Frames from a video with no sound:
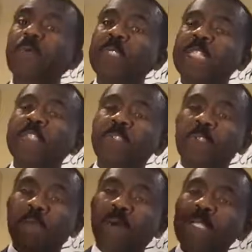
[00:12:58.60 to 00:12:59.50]
who teach you
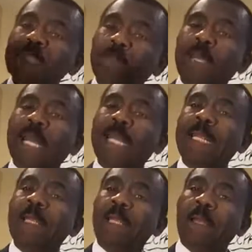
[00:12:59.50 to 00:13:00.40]
to
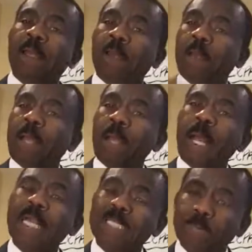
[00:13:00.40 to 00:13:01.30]
multiply
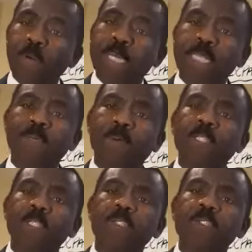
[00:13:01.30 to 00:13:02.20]
algebraic
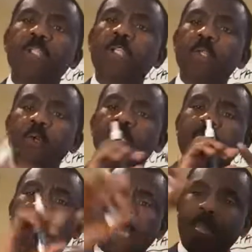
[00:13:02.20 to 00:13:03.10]
expressions
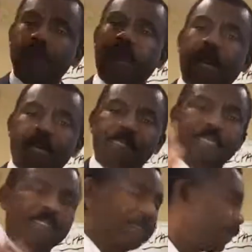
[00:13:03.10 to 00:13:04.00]
using a box.